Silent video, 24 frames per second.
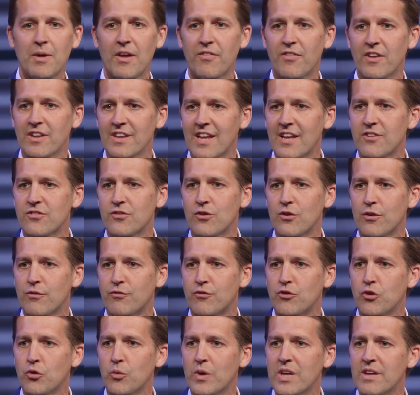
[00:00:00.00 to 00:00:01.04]
about the lesser
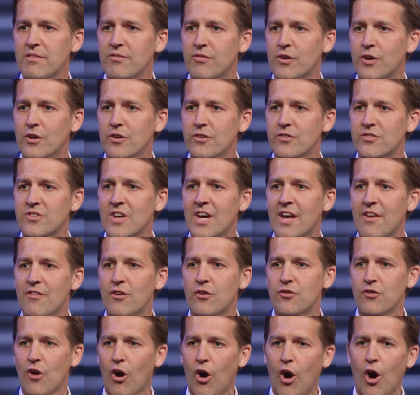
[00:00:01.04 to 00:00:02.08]
of two evils.
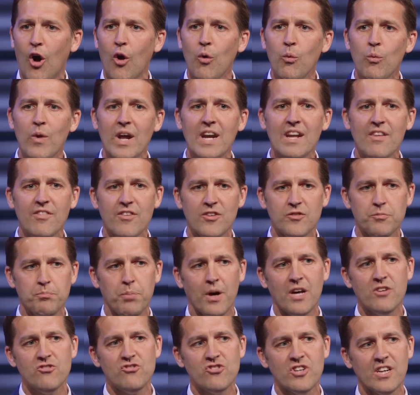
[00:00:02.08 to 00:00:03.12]
There's already this
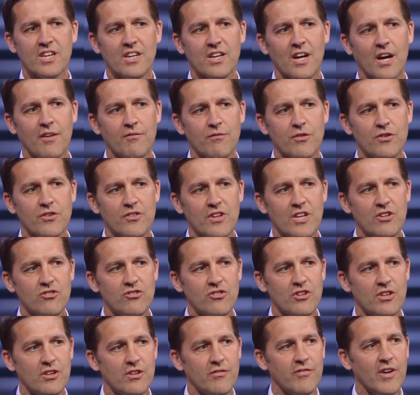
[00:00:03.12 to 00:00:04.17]
punching
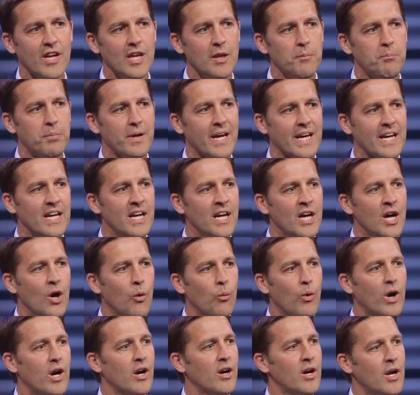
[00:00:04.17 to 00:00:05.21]
conversation developing
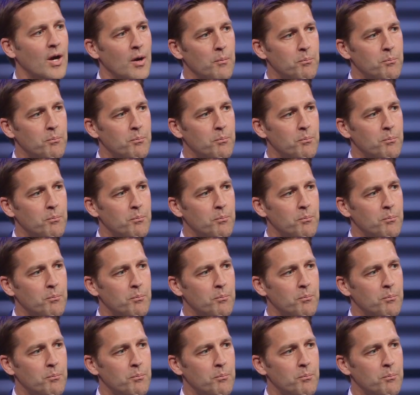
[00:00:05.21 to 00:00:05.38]
where